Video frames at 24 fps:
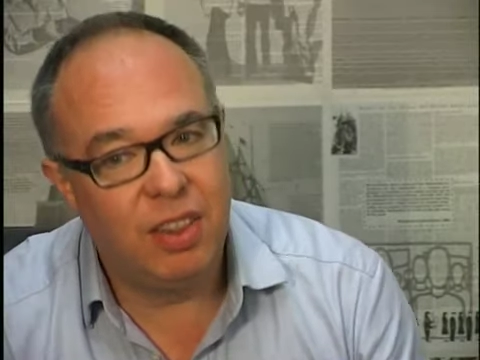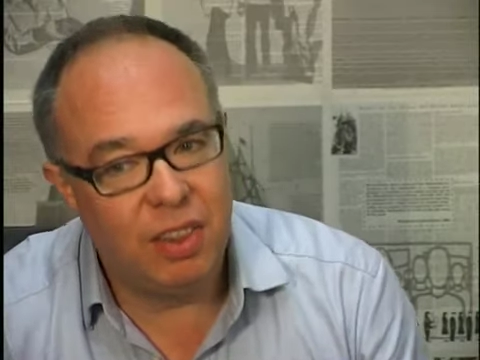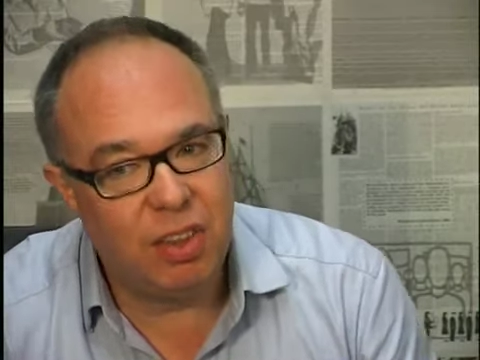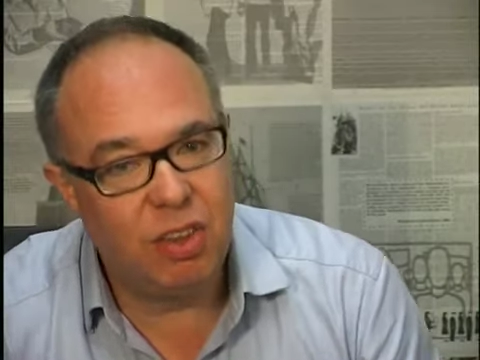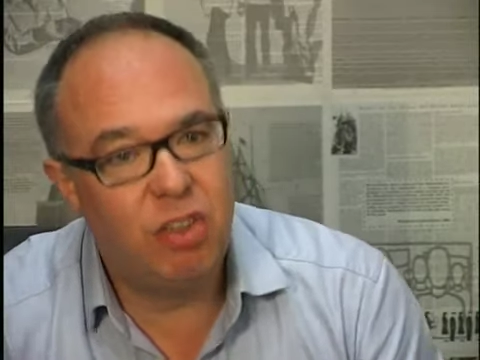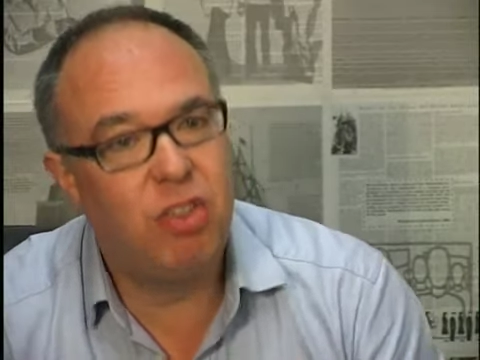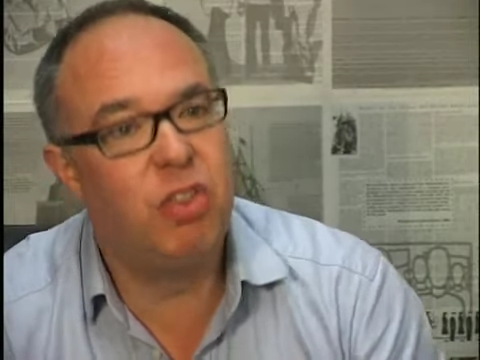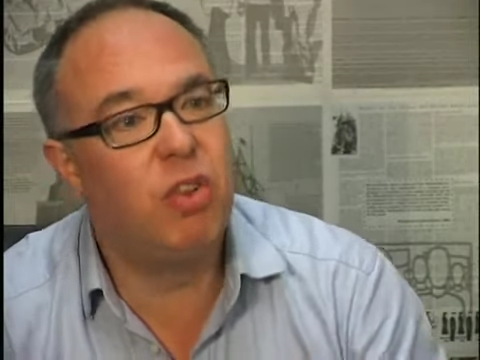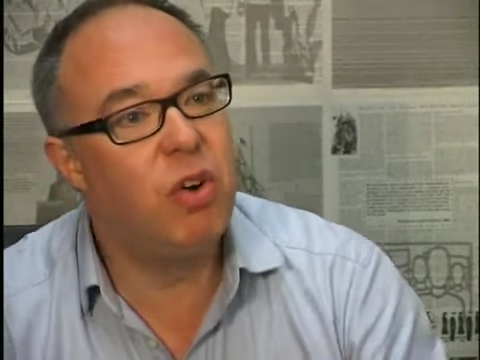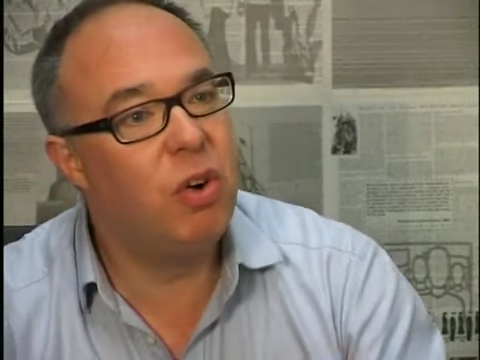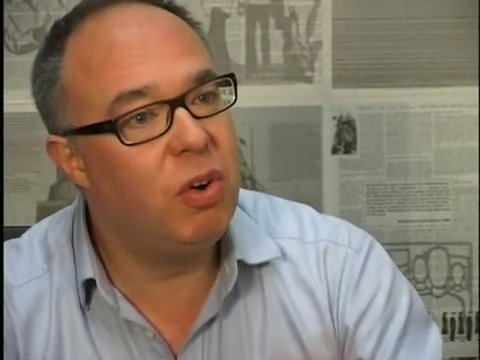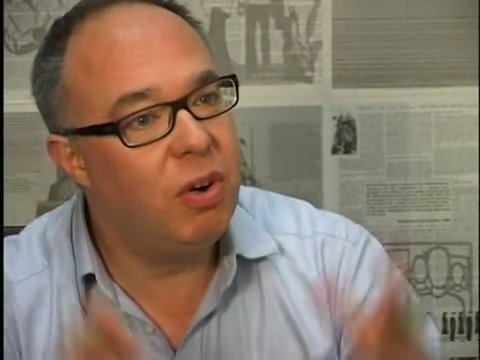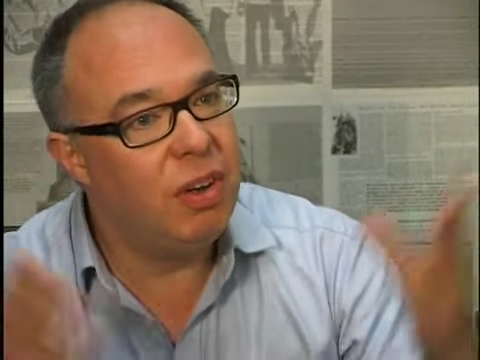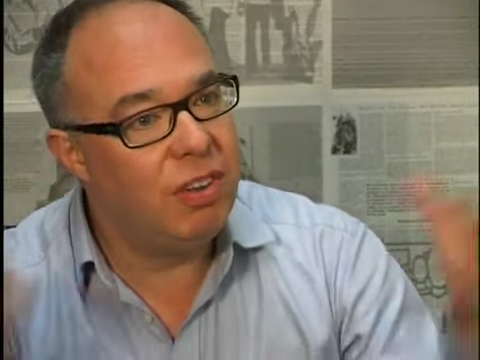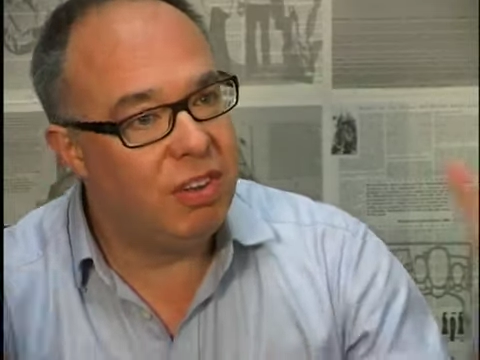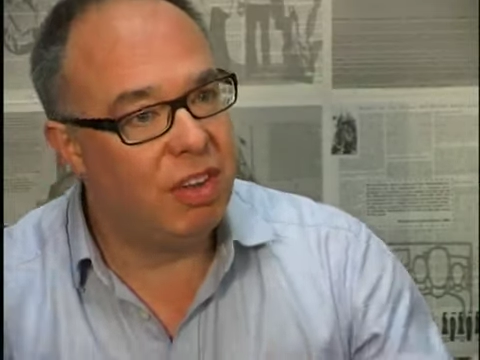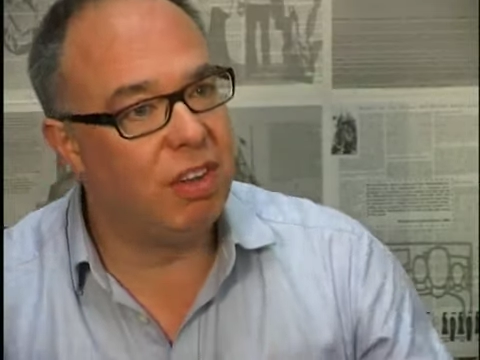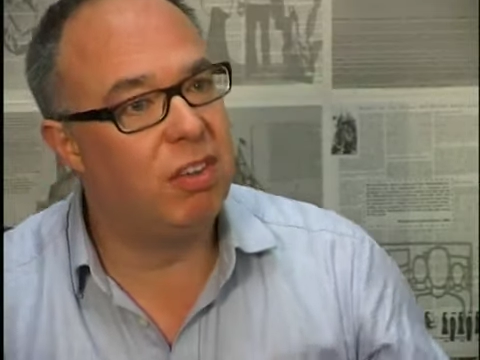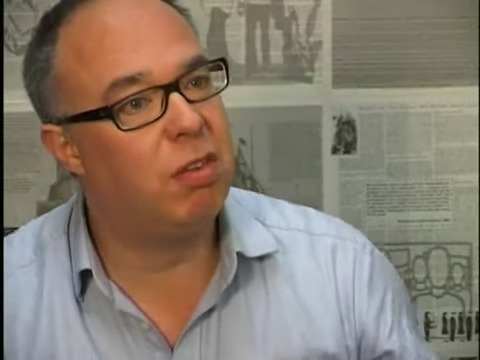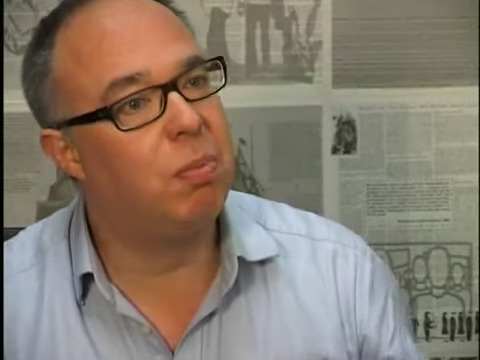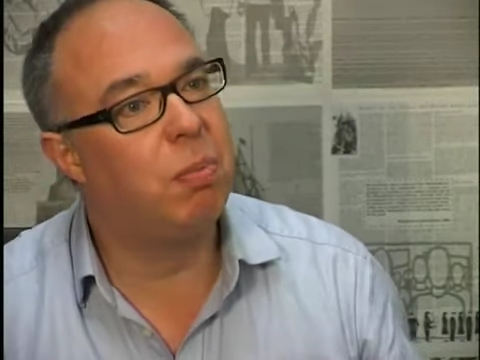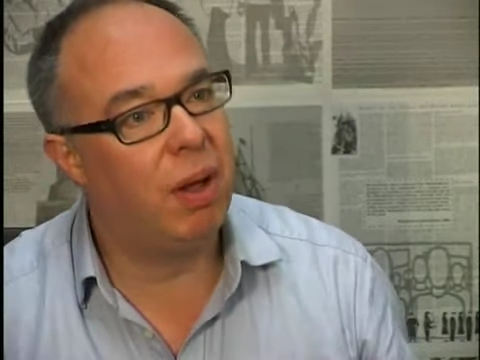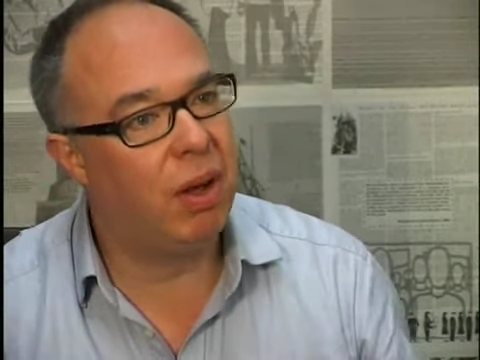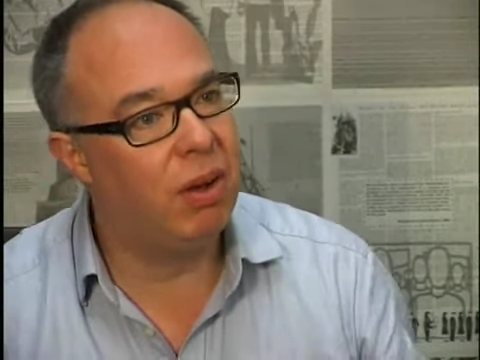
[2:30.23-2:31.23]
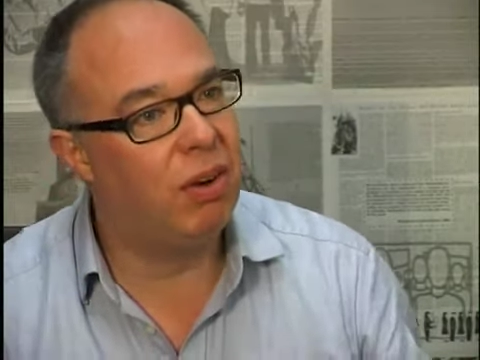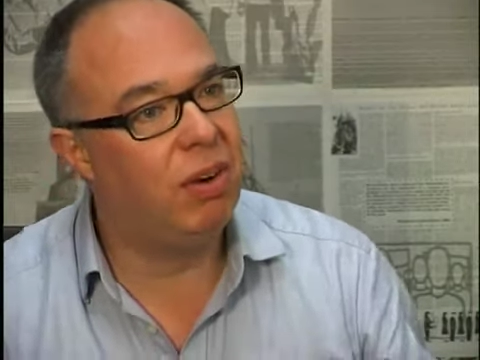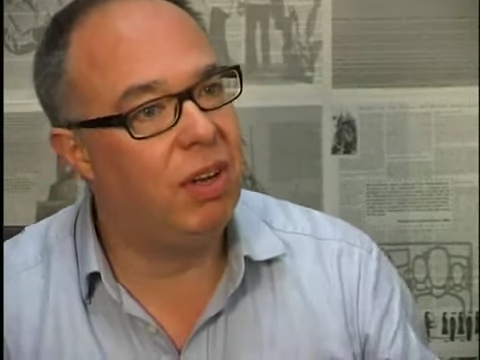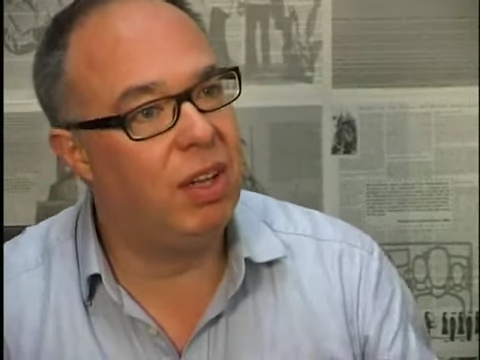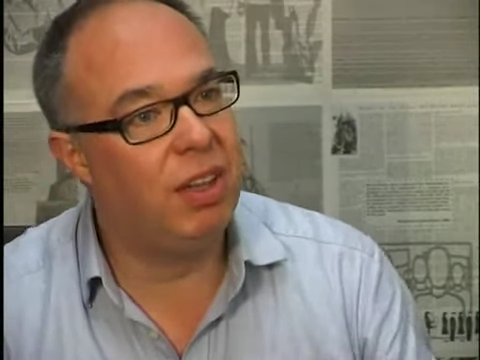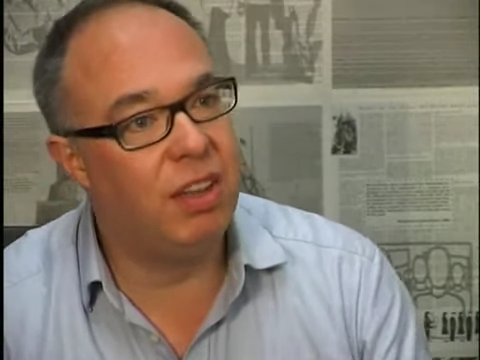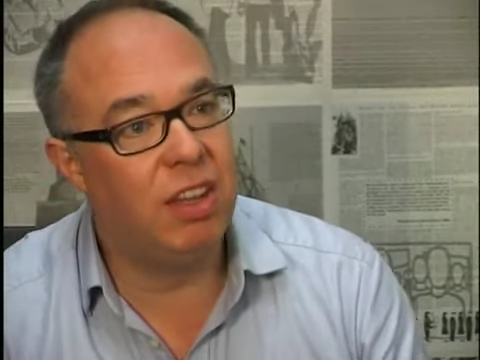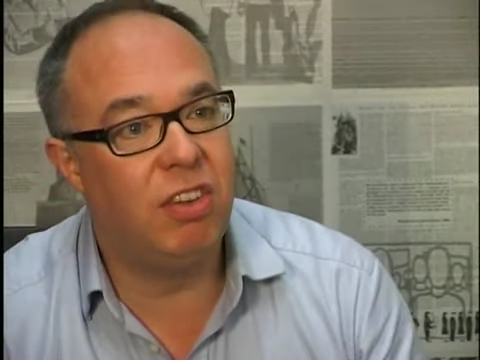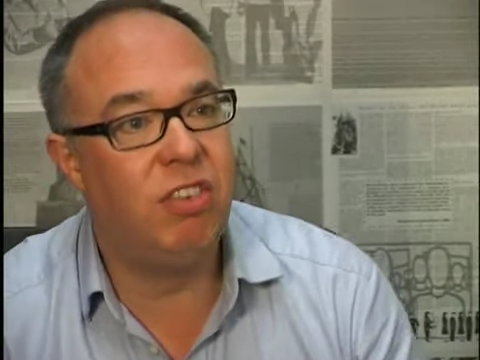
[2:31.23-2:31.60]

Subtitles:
the stories exploded,